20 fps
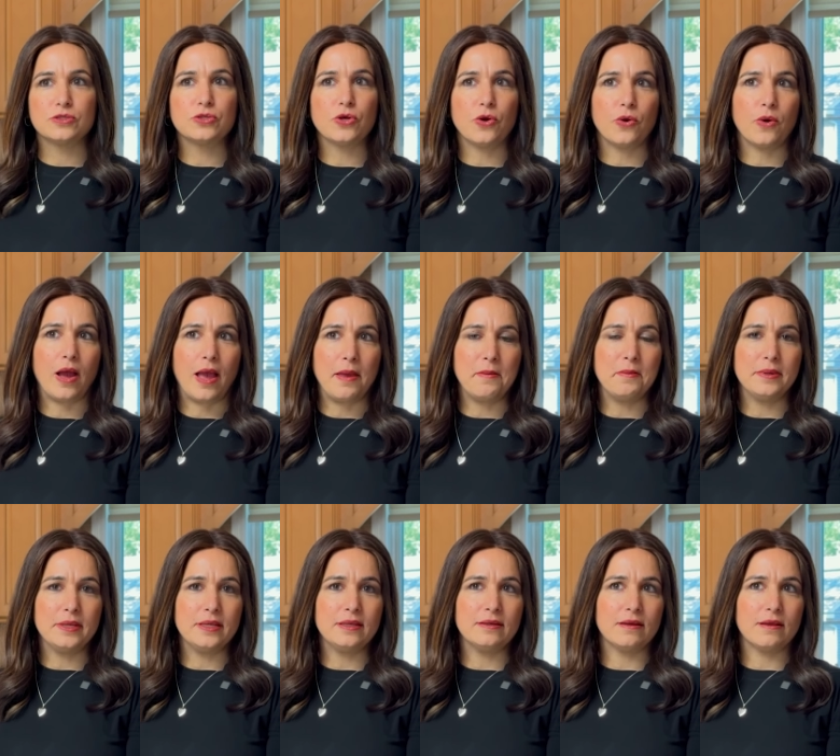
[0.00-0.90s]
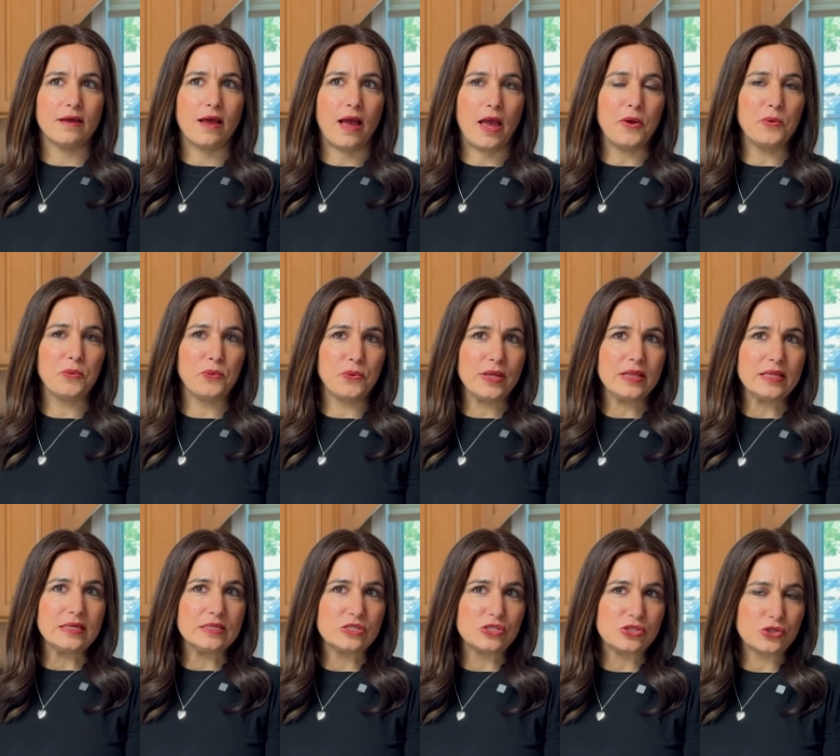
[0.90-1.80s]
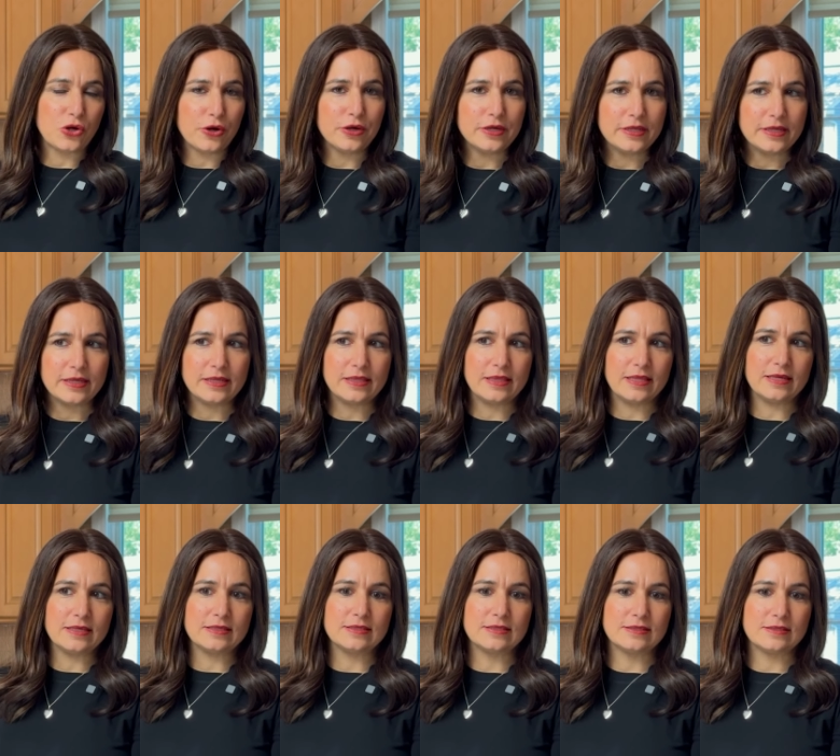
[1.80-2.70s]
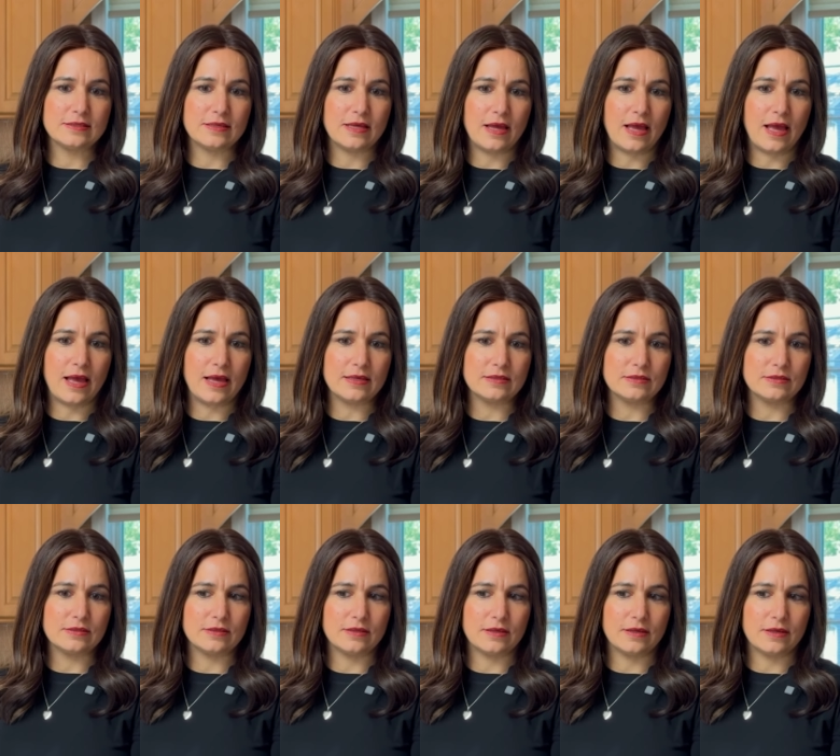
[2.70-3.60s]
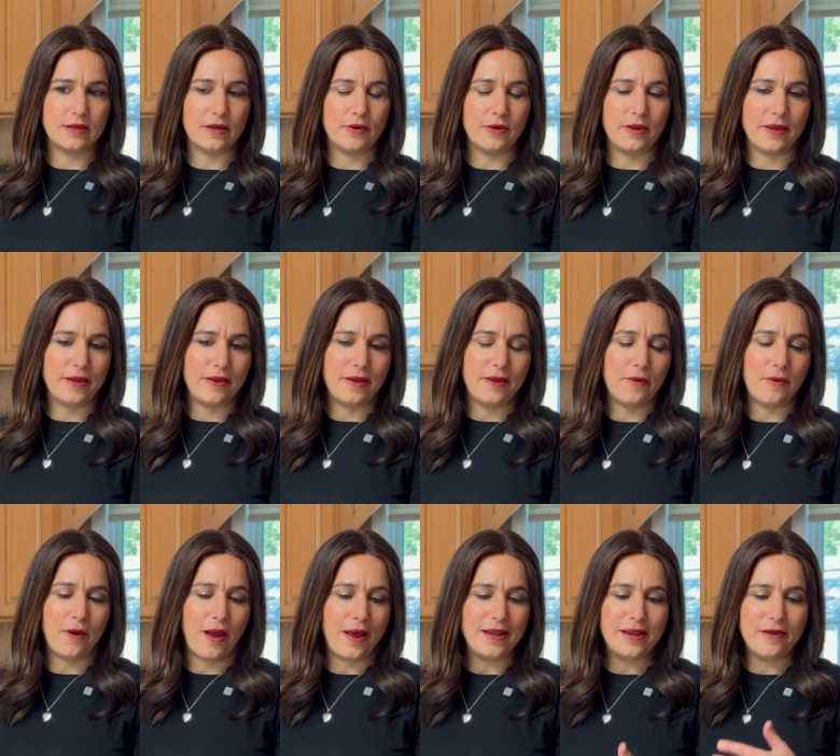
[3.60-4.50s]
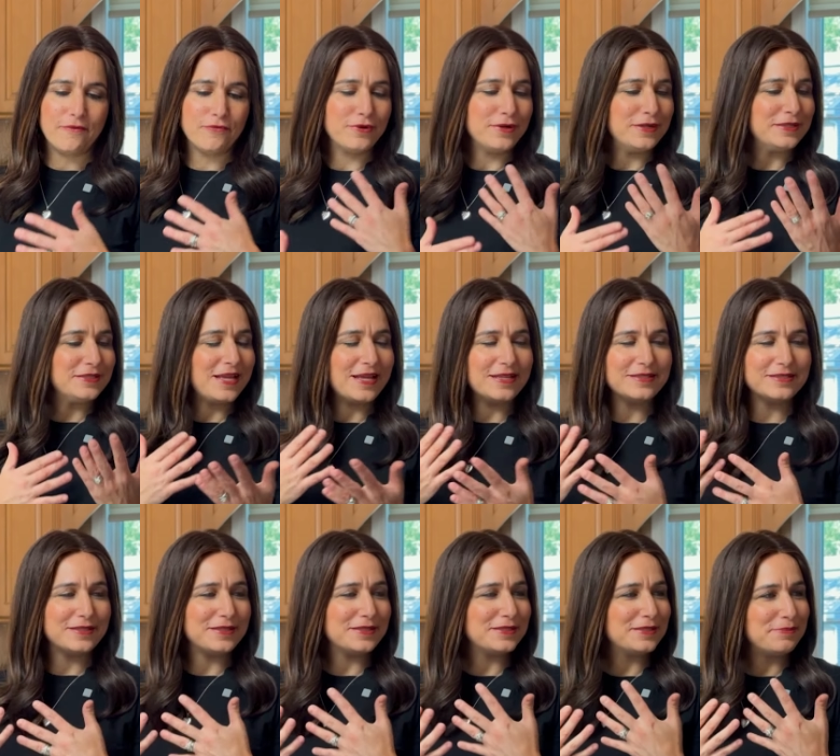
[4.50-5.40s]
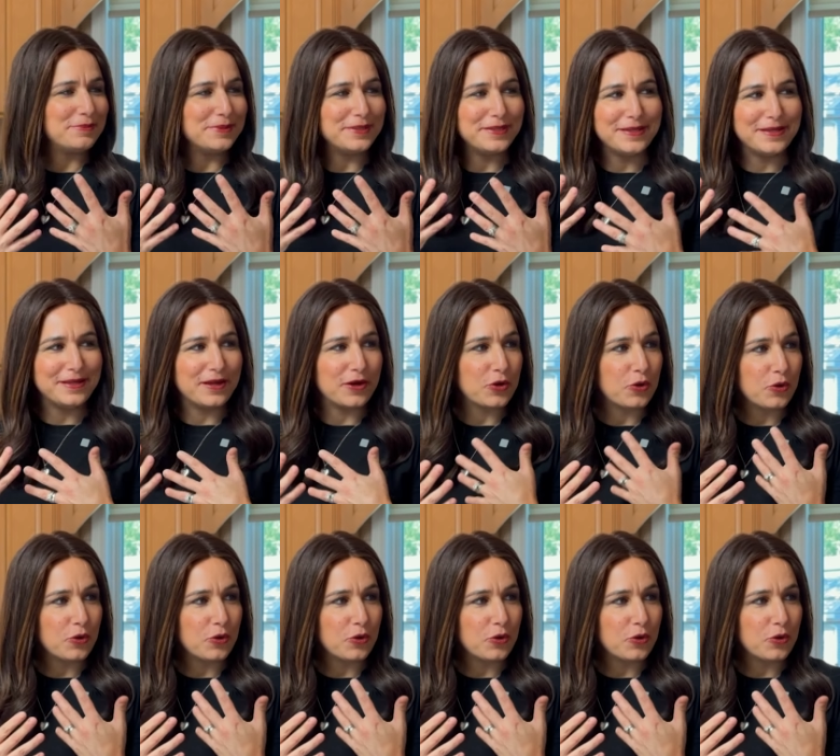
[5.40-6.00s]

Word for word: So, I mean, I really started this as it, it, I never intended it to be a